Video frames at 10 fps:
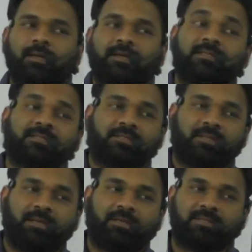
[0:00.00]
let
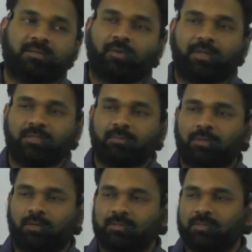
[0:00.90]
us revise,
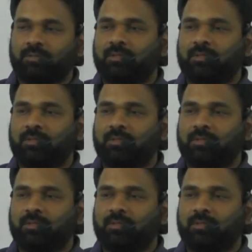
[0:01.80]
because